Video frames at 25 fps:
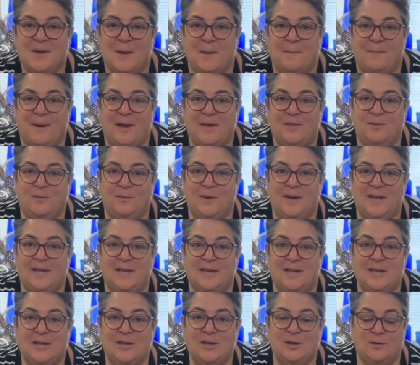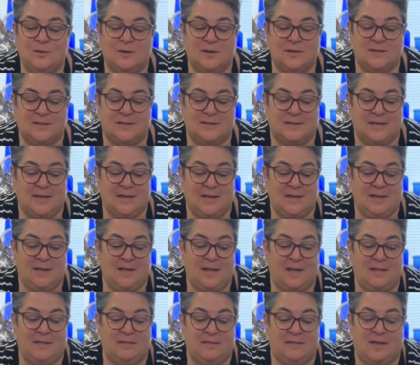By the way, you can
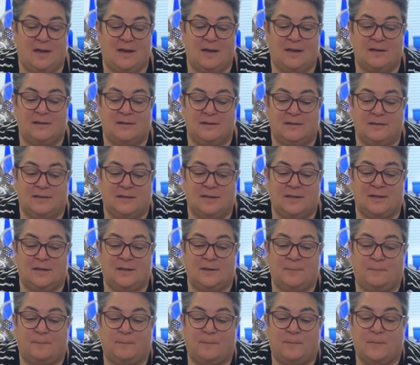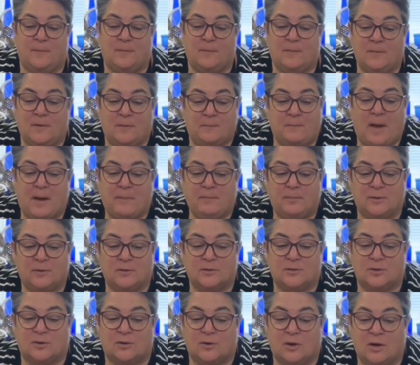see that the
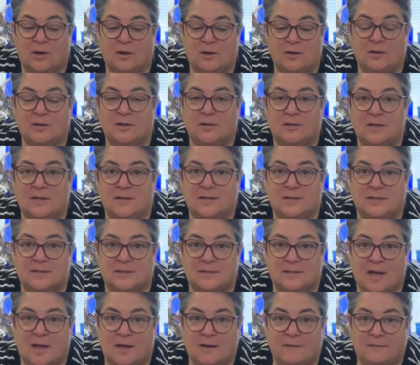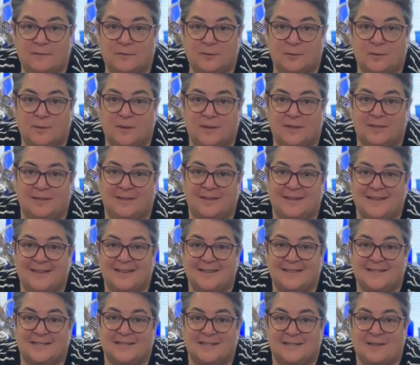peppers are all stuffed with the
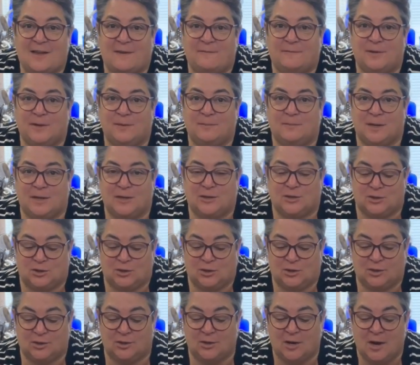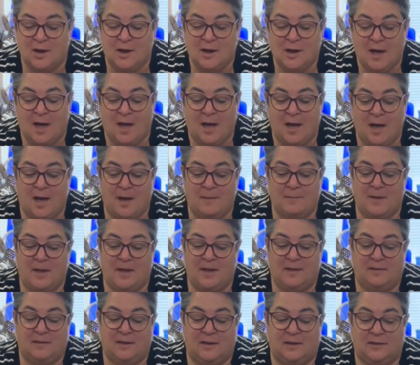stuffing mixture,
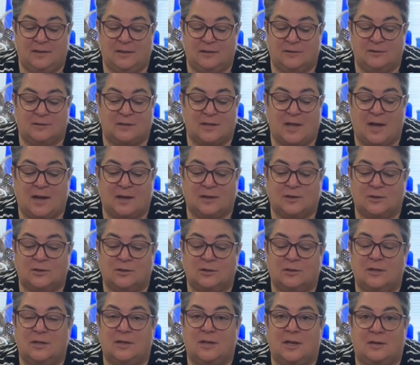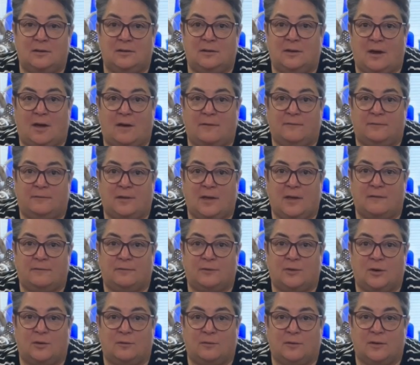and that there's actually enough
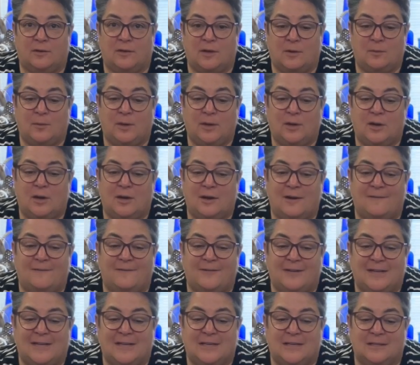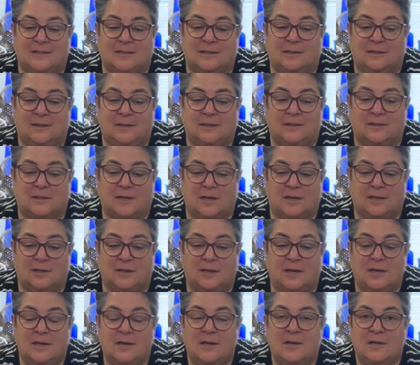left over that we could have easily
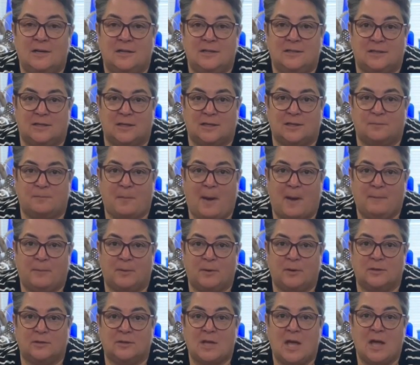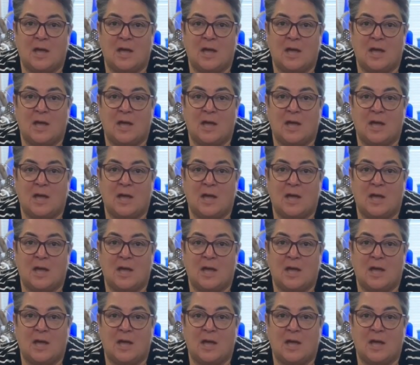done 6 peppers.